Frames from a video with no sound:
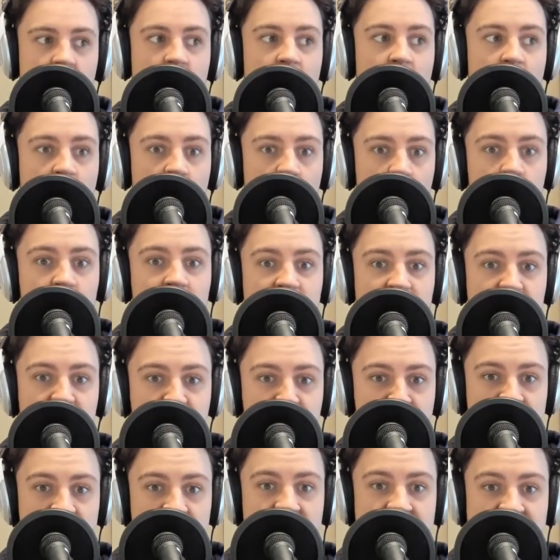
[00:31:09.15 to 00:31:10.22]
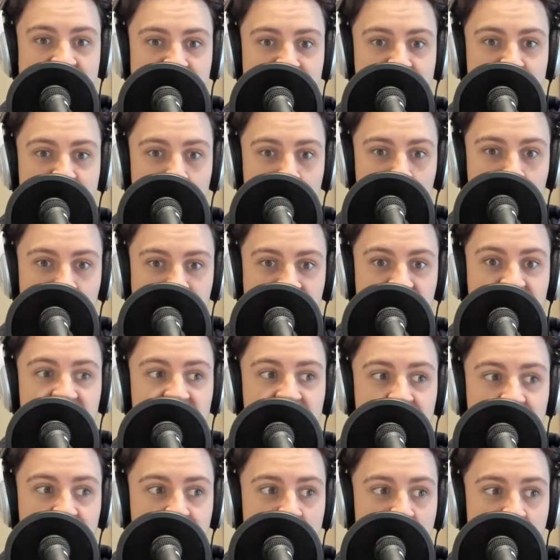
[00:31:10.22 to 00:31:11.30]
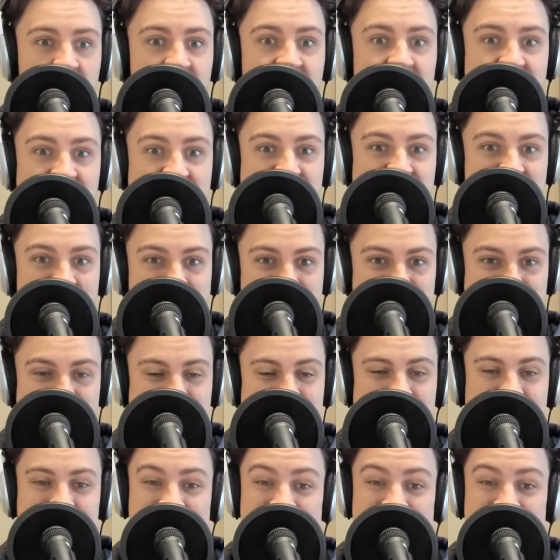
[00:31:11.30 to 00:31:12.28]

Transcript: holy shit, this film is fucking intense.